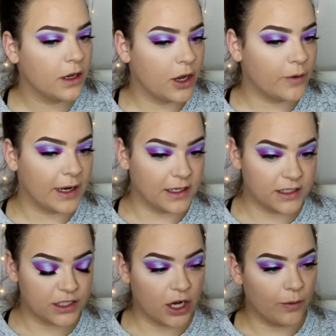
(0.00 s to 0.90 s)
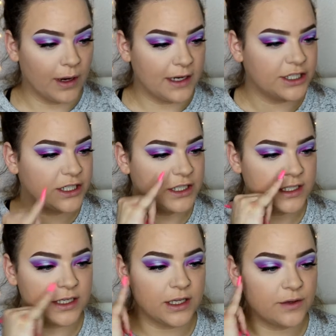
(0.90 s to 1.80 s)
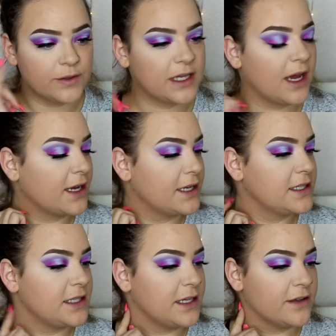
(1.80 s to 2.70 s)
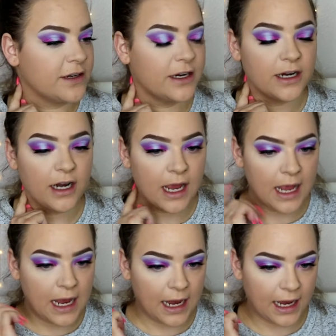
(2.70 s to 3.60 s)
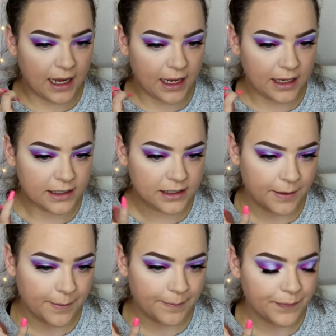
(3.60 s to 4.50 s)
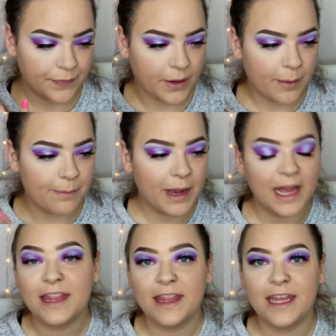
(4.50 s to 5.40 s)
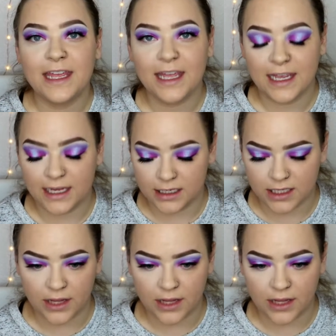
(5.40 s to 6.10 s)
Okay, so I just used that concealer and my thing is